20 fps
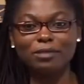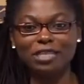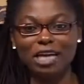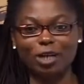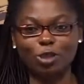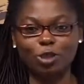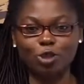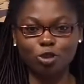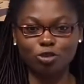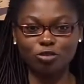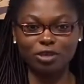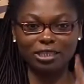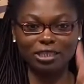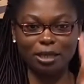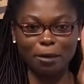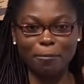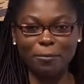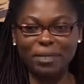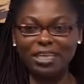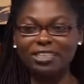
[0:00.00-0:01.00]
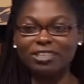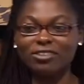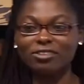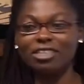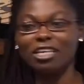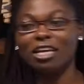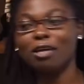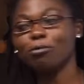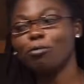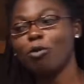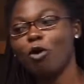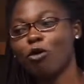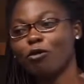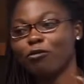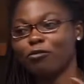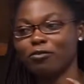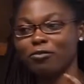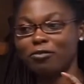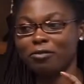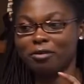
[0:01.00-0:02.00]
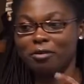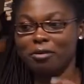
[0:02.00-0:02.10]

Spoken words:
their children, the middle name of